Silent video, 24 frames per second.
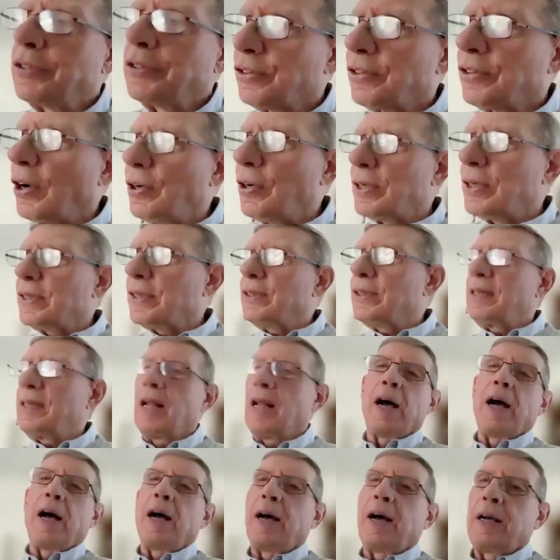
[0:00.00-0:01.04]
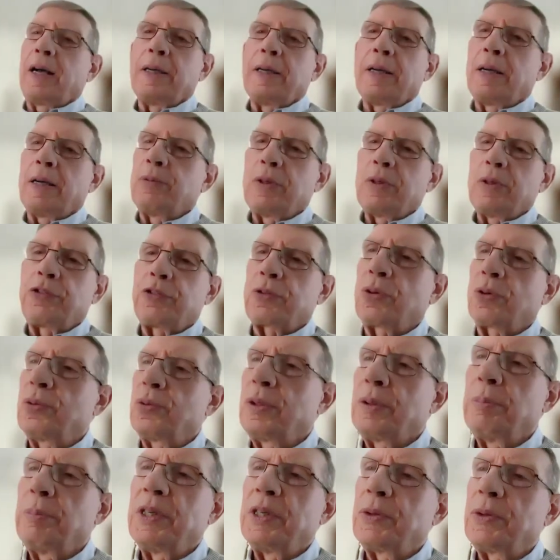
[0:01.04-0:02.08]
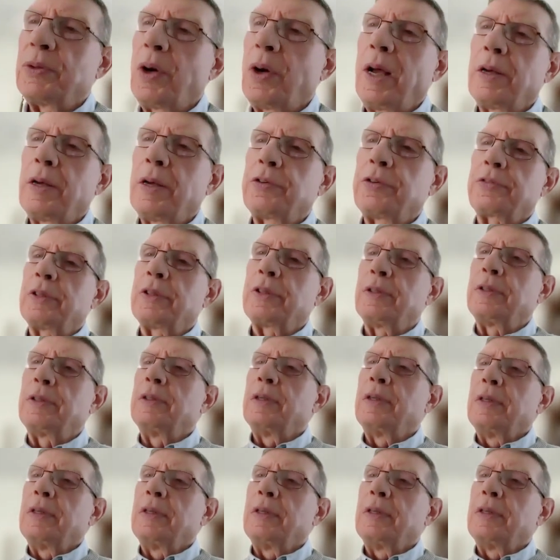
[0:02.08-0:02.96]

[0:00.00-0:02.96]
started. I went to school in the Midwest, and